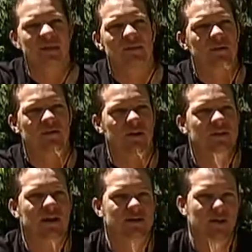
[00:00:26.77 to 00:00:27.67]
Some of the
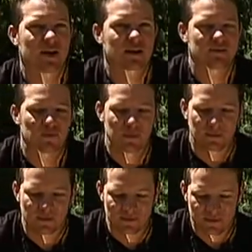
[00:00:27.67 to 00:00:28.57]
funnest nights, though, I can
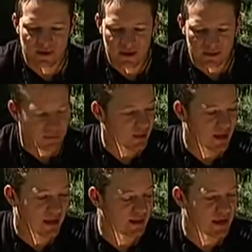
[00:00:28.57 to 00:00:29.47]
remember
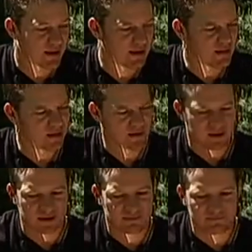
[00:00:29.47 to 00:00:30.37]
playing that.
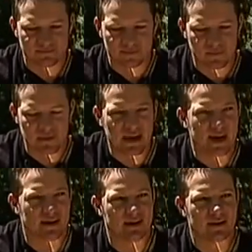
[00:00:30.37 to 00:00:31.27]
Um,
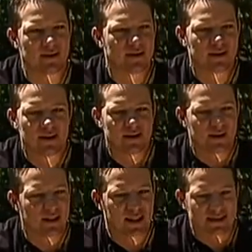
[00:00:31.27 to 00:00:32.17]
that and
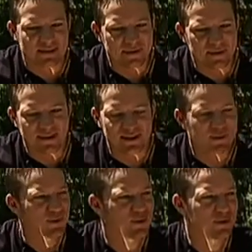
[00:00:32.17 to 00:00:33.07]
Alexi being in
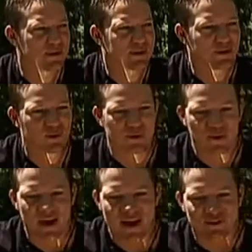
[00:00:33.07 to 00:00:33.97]
the room and, and
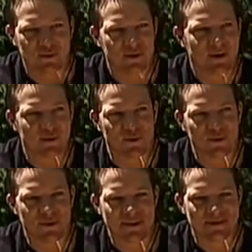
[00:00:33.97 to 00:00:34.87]
Ramon Castro being in the
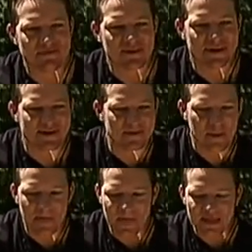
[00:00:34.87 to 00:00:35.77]
room and them
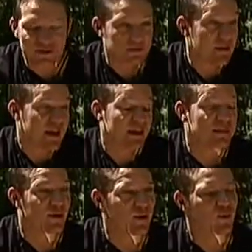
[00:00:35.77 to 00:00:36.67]
um, just making
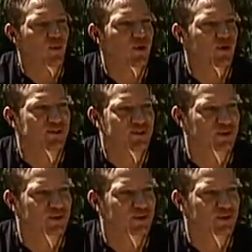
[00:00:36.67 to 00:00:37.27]
up their own words